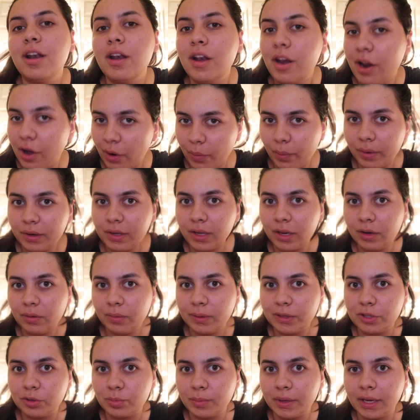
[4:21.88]
no one
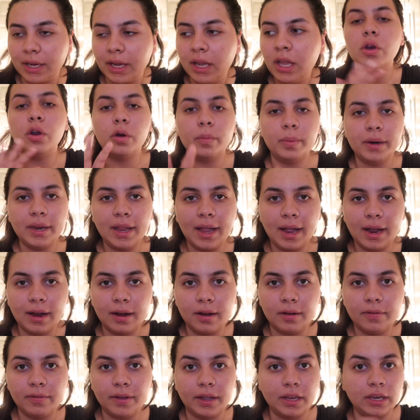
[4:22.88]
can reach me. Nobody
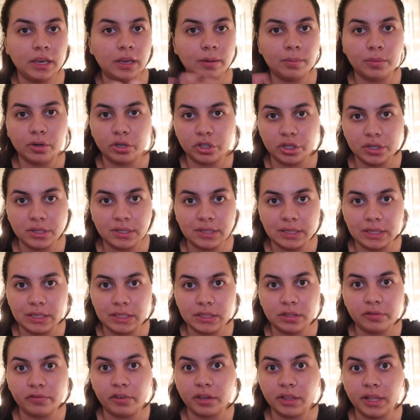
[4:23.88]
have any
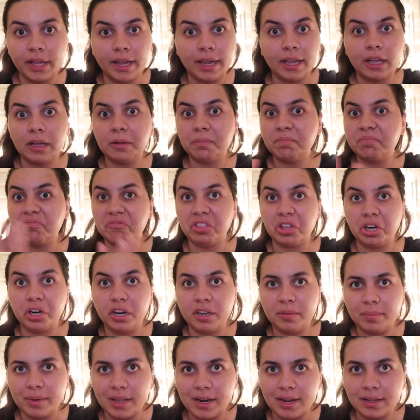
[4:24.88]
emergencies for like
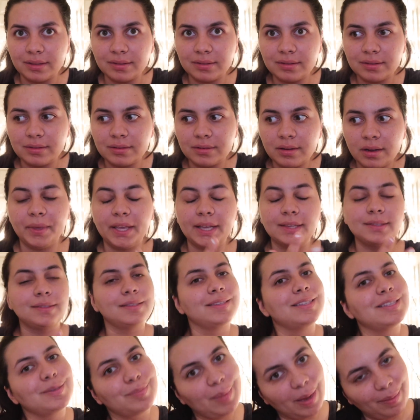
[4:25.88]
30 minutes because
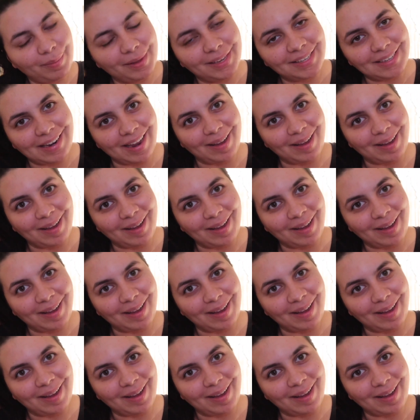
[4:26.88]
this is my me